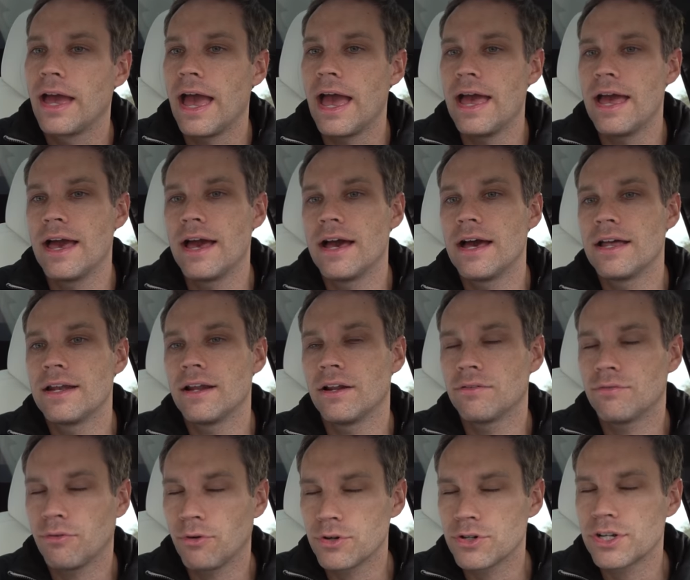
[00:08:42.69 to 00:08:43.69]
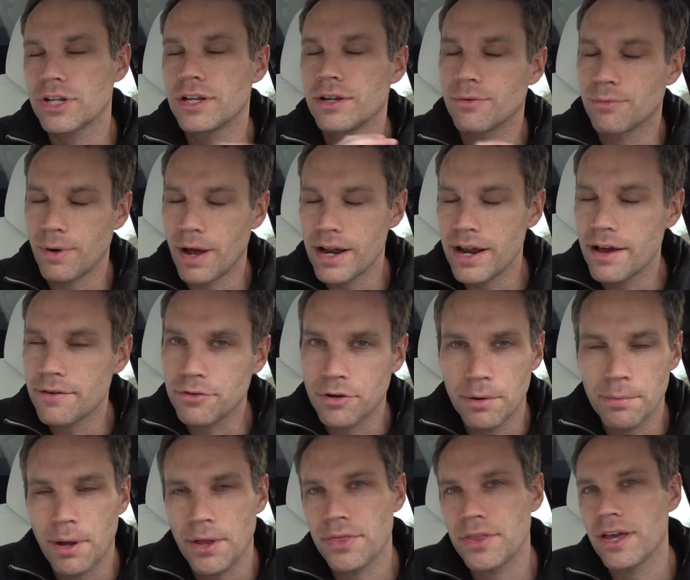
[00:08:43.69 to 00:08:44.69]
And unfortunately, right after
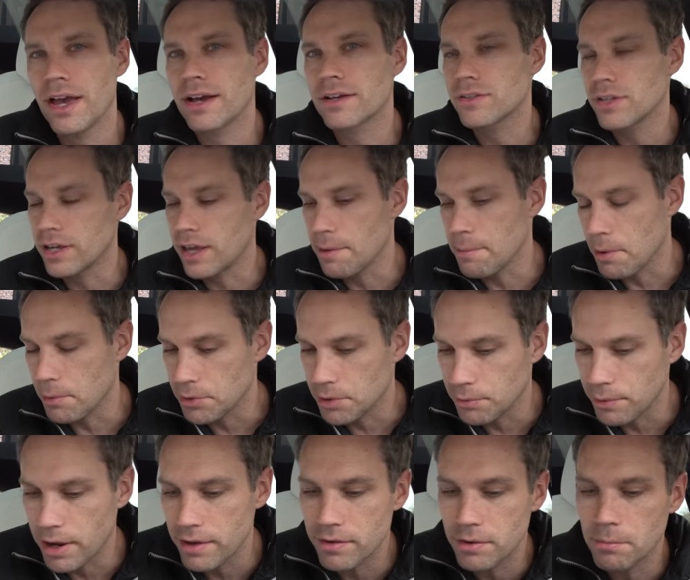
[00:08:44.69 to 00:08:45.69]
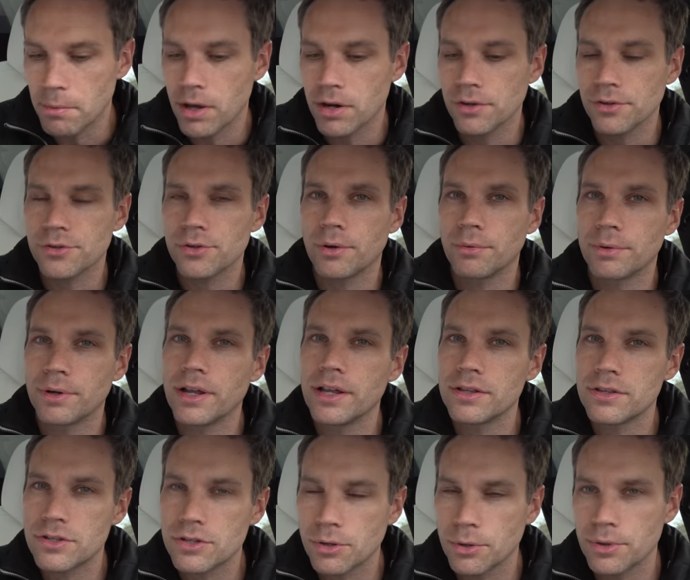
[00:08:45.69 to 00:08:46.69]
I bought the X, they came out with the Raven model, so I went
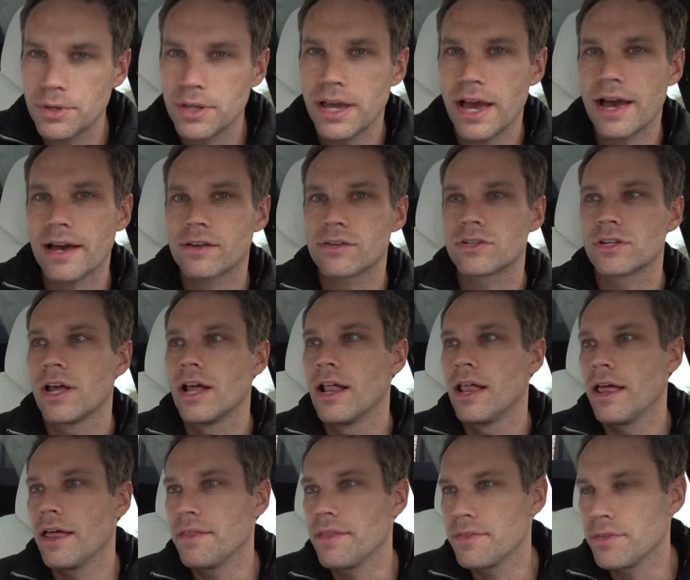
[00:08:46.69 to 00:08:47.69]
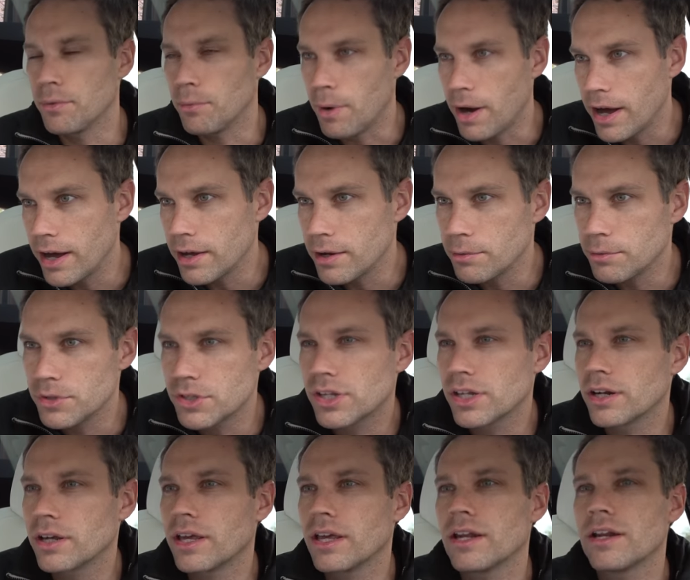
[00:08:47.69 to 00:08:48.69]
ahead and sold the X. And then the Y was
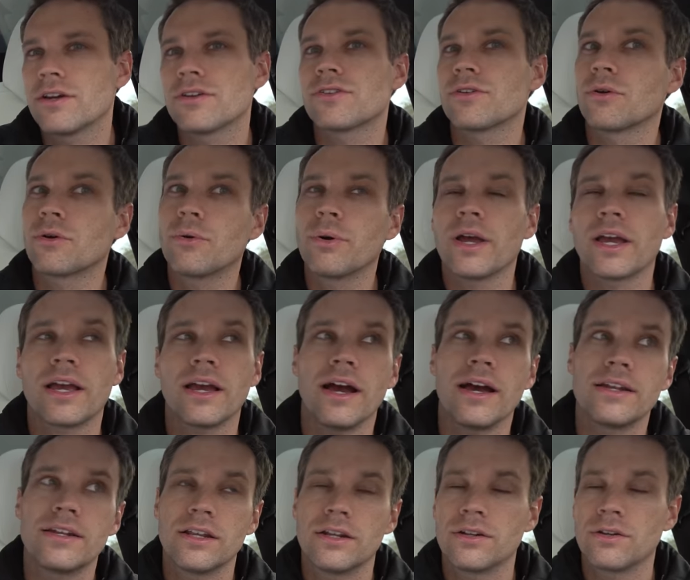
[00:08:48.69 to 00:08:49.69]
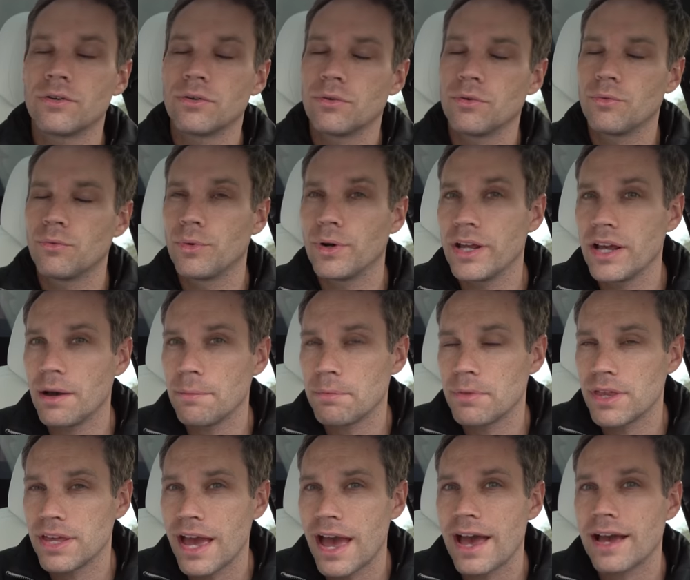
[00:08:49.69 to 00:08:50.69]
gonna get here so quick, I didn't re-up
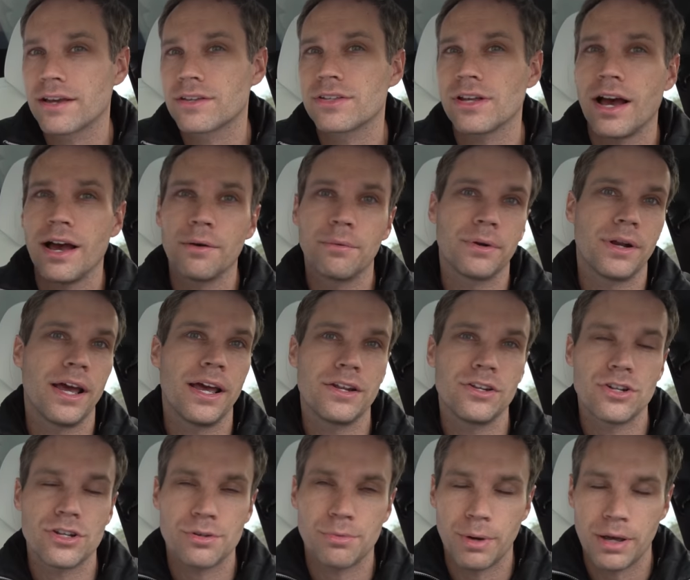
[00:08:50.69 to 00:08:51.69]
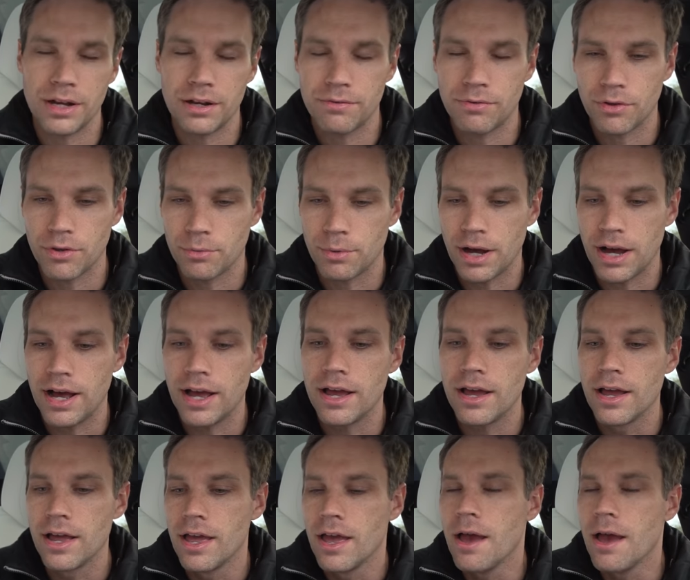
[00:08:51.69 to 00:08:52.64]
the X. I went ahead and just waited for the Y.